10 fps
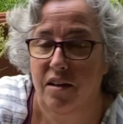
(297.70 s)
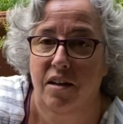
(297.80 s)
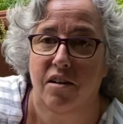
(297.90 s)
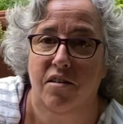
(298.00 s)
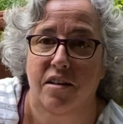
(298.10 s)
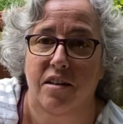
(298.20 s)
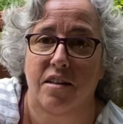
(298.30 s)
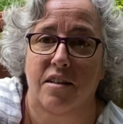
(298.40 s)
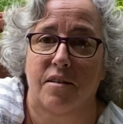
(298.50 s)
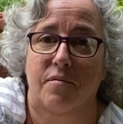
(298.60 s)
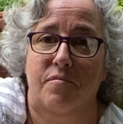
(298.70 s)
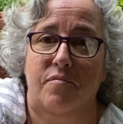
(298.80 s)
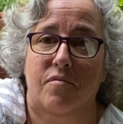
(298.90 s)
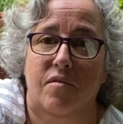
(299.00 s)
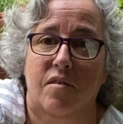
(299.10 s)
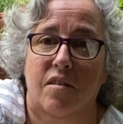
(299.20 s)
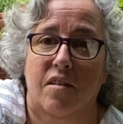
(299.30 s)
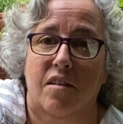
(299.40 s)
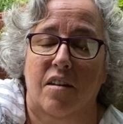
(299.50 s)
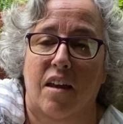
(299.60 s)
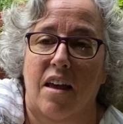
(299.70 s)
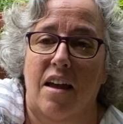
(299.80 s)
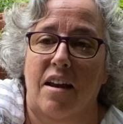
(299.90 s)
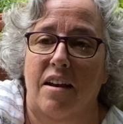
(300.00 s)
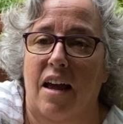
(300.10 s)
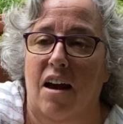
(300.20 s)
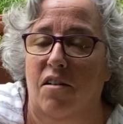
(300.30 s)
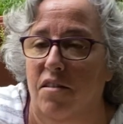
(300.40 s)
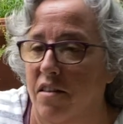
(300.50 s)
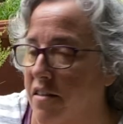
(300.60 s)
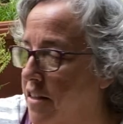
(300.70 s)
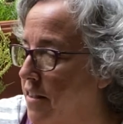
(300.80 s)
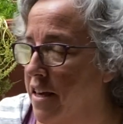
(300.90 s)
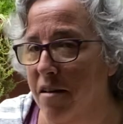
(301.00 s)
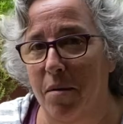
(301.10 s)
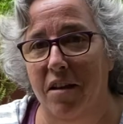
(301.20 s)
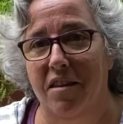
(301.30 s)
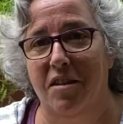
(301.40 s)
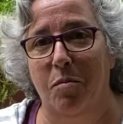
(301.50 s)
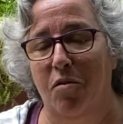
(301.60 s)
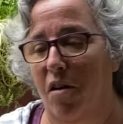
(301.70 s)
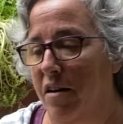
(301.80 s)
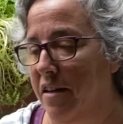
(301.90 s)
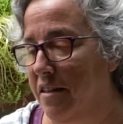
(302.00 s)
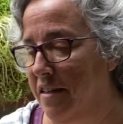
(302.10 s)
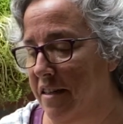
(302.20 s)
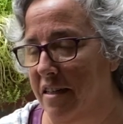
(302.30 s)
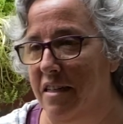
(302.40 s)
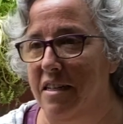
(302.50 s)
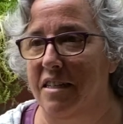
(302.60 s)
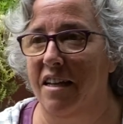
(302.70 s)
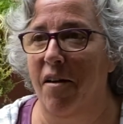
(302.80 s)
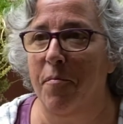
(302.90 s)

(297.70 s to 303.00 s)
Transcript: here it is. Now, the thing about this product is,